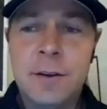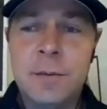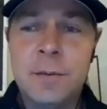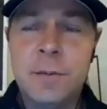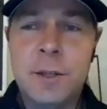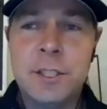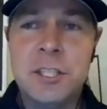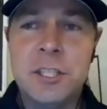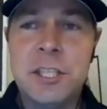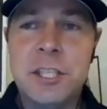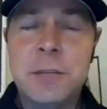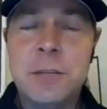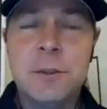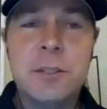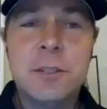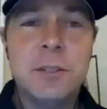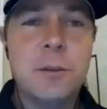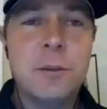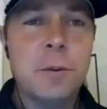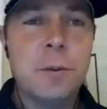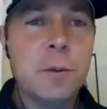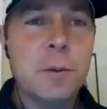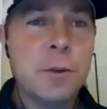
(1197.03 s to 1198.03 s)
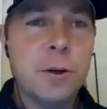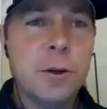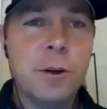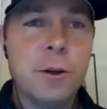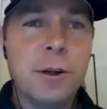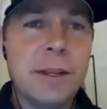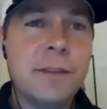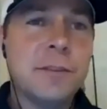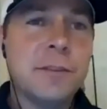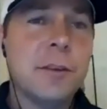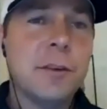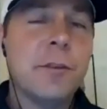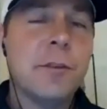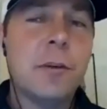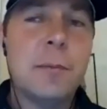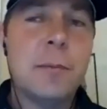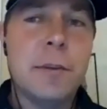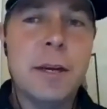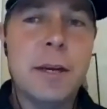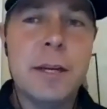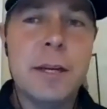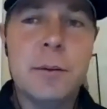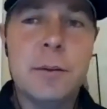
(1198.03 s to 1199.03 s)
what she was doing with her leftover
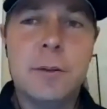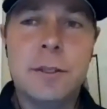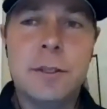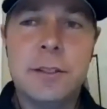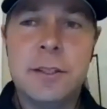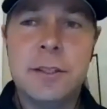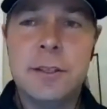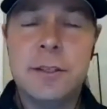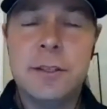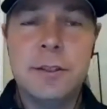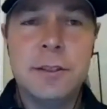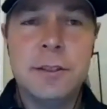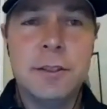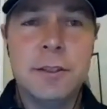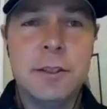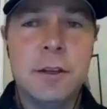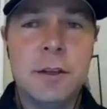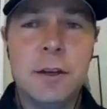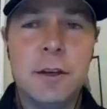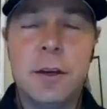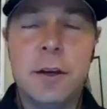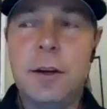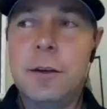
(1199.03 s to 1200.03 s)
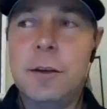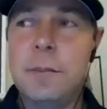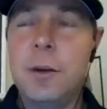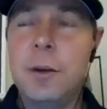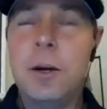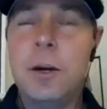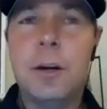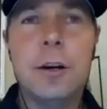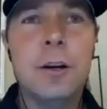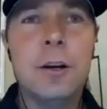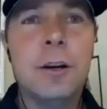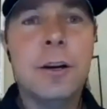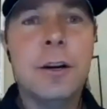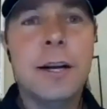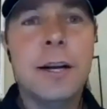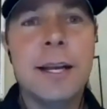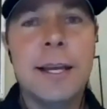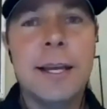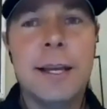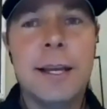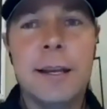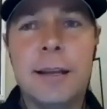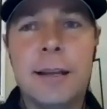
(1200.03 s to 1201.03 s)
money was her
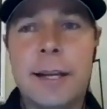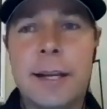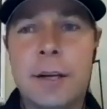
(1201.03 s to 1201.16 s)
and